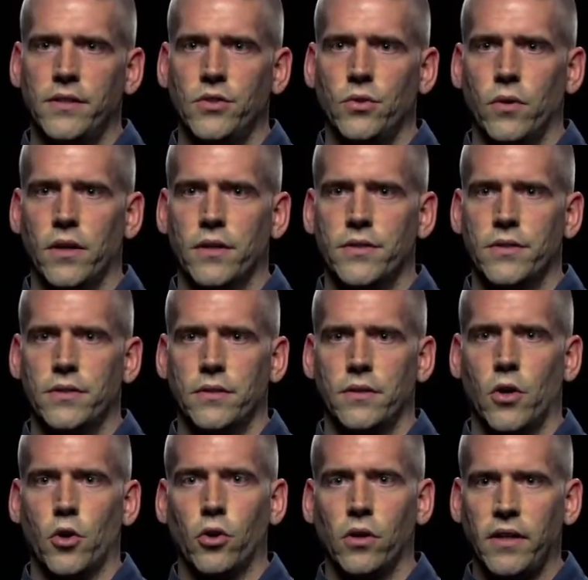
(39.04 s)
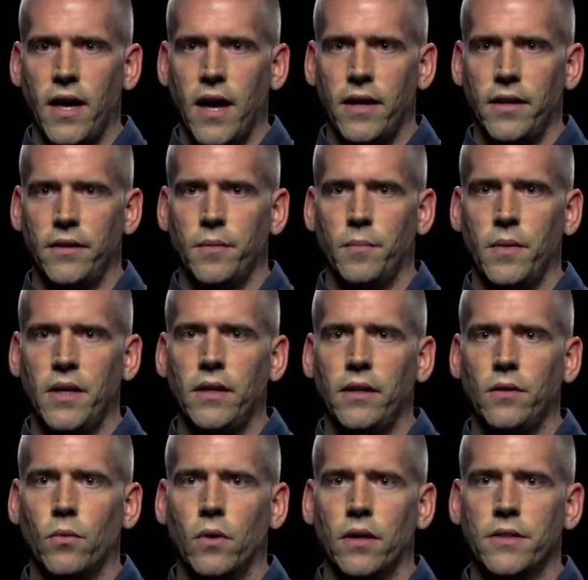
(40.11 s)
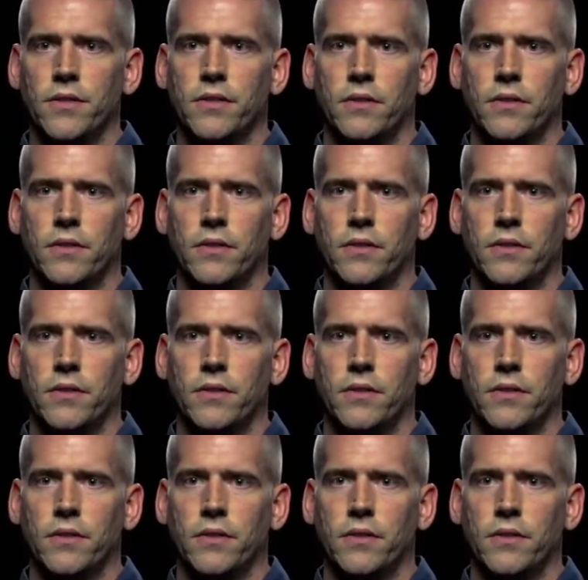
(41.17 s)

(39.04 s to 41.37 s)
to us early on in the meeting was,